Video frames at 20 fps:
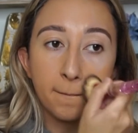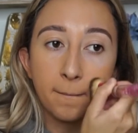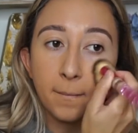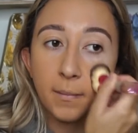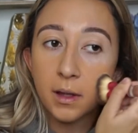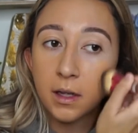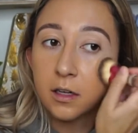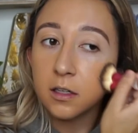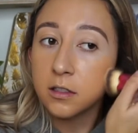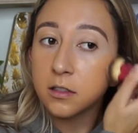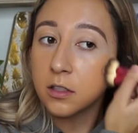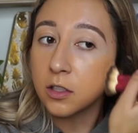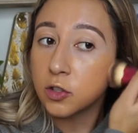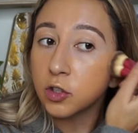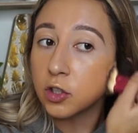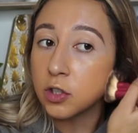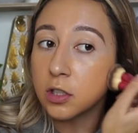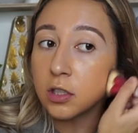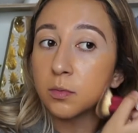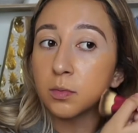It is such a
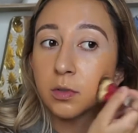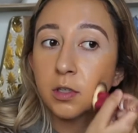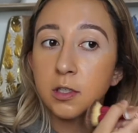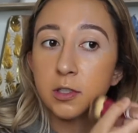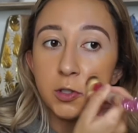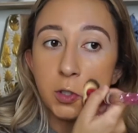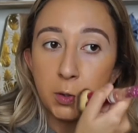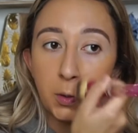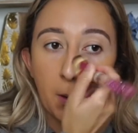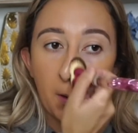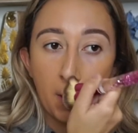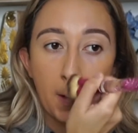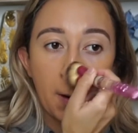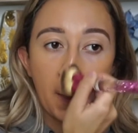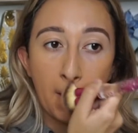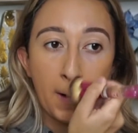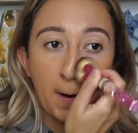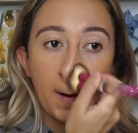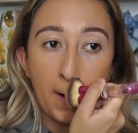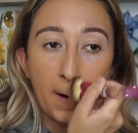good brush.
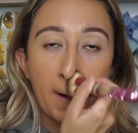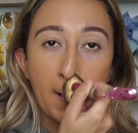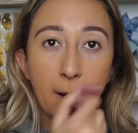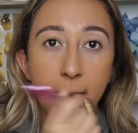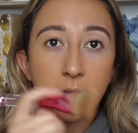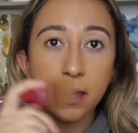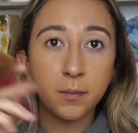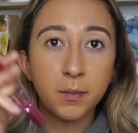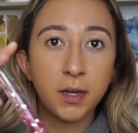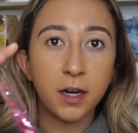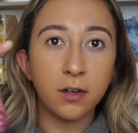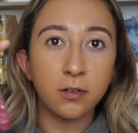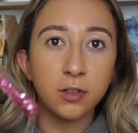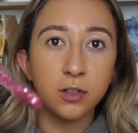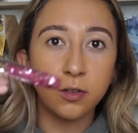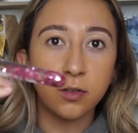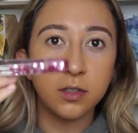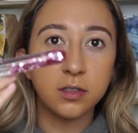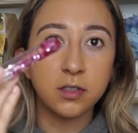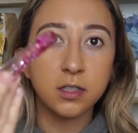And I mean, how
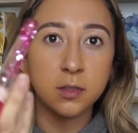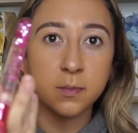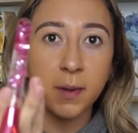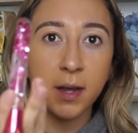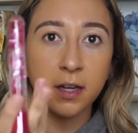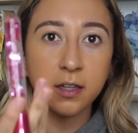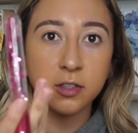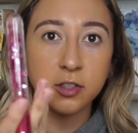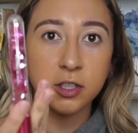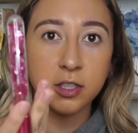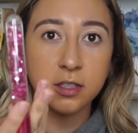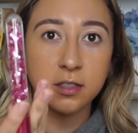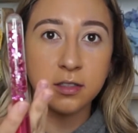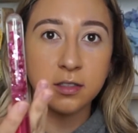cute is this packaging?